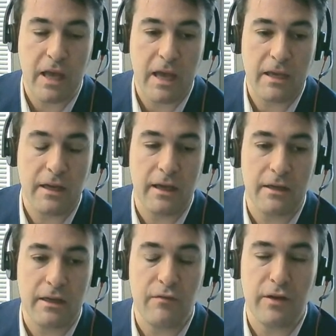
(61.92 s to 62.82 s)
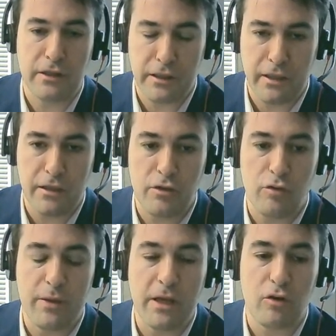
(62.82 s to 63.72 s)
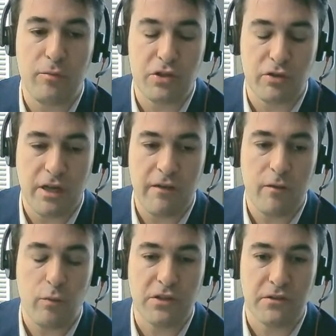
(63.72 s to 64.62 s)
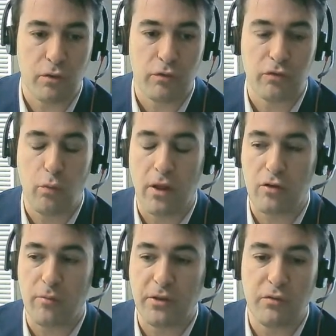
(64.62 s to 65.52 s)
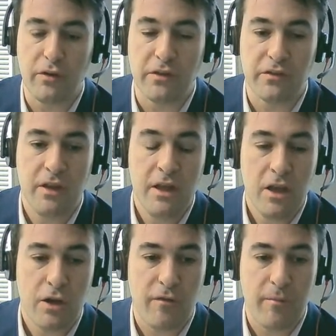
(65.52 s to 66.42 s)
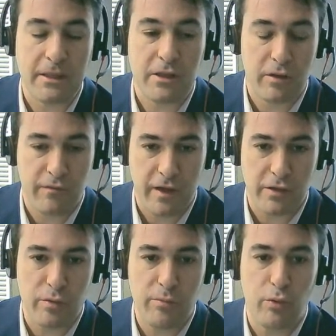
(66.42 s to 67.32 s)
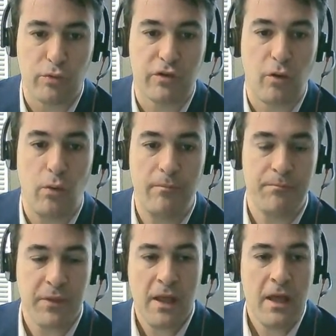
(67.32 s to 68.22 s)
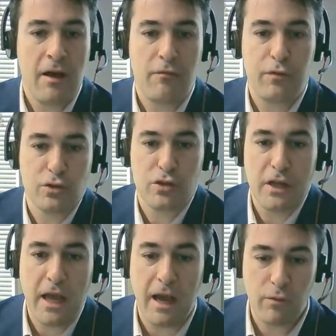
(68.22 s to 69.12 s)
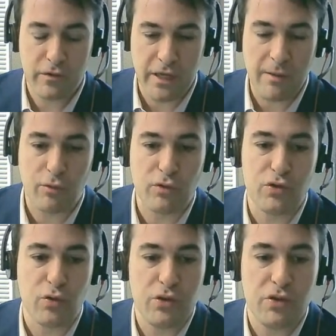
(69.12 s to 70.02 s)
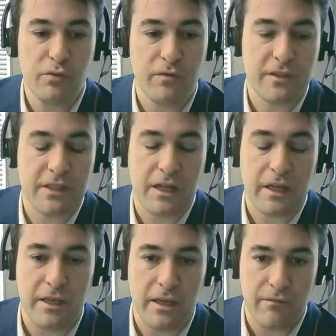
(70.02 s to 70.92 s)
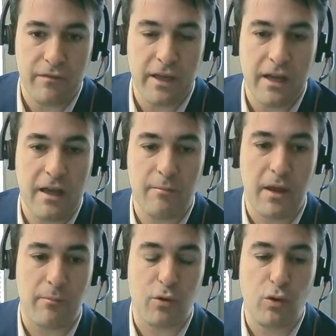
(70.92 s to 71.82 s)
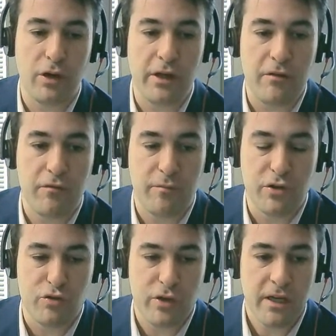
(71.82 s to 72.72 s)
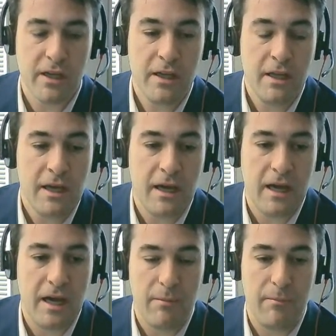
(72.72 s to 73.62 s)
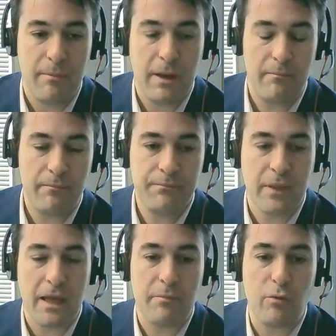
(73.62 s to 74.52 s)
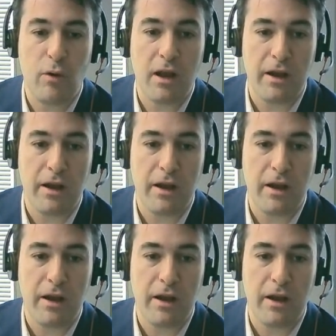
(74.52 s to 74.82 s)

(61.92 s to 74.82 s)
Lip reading: side and even at the European Commission level, which is also welcoming to this governmental advisory board. So unfortunately, I wasn't able to join you physically in Vienna. I'm calling in from Madrid. And